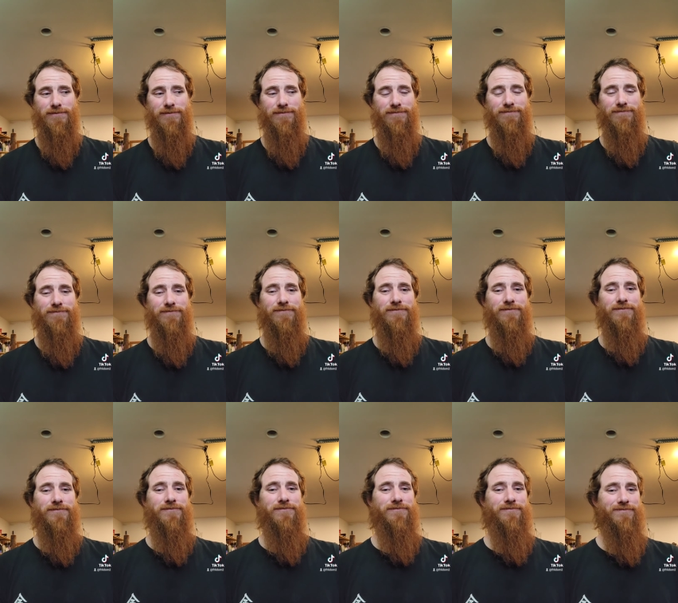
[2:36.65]

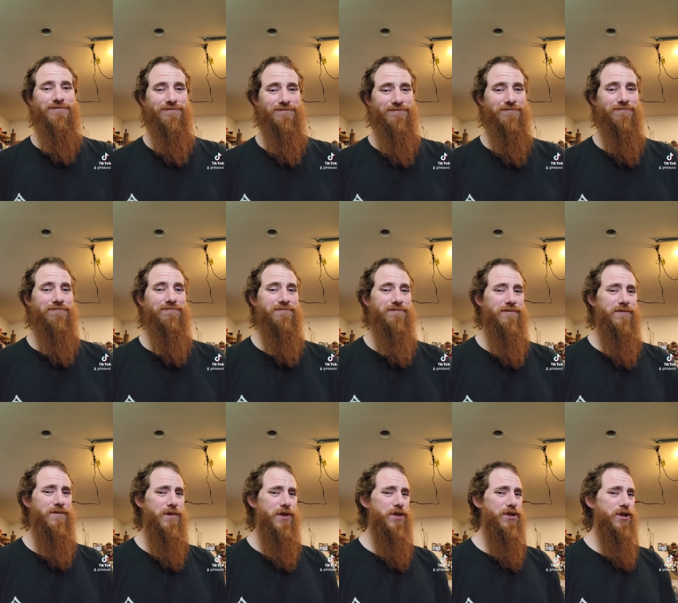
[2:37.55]

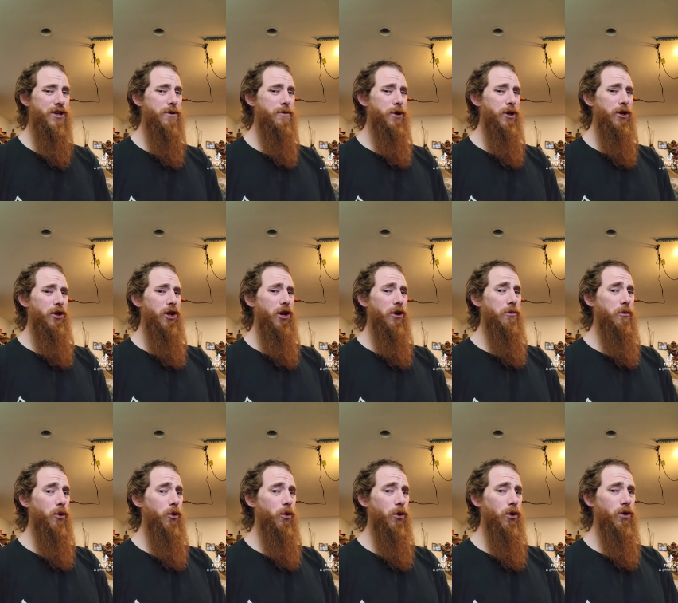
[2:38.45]
It's going to be a lot
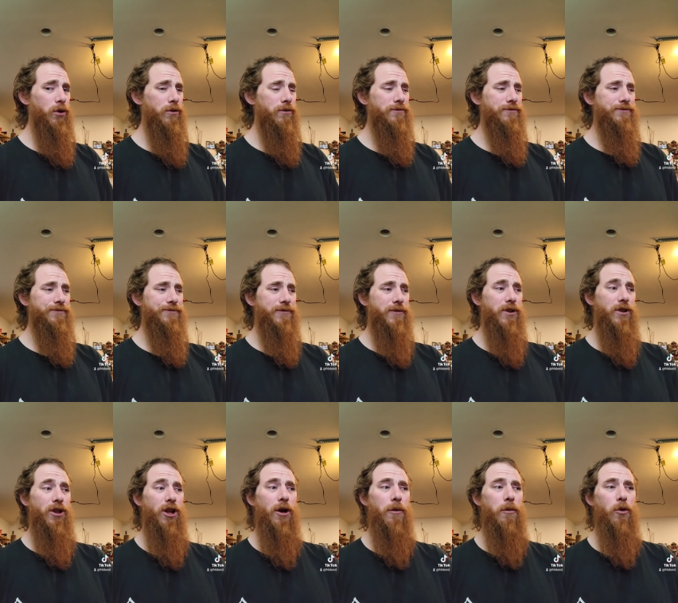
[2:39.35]
more,
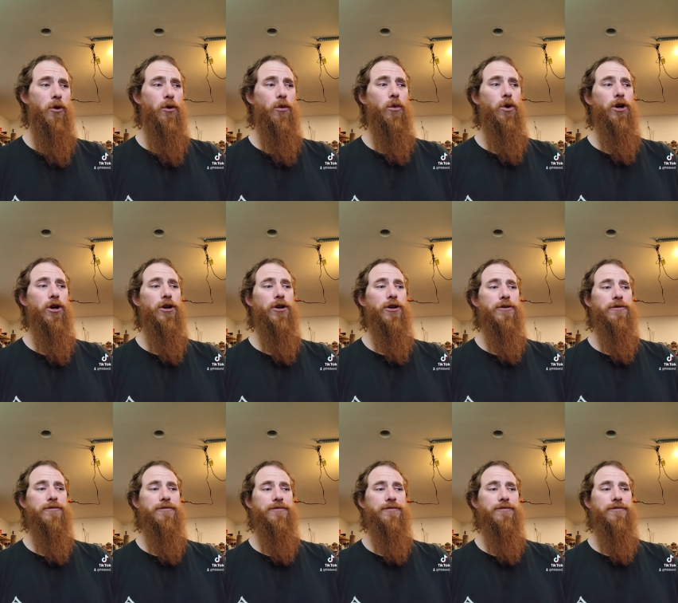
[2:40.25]
a lot more work.